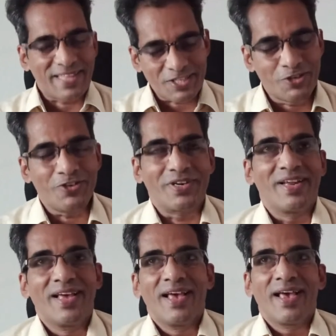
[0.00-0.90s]
Yeah, that's
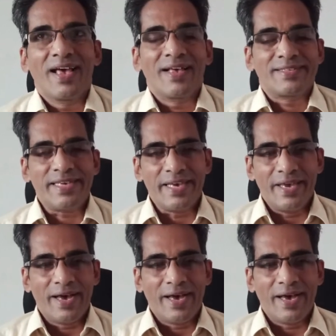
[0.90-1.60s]
good. See,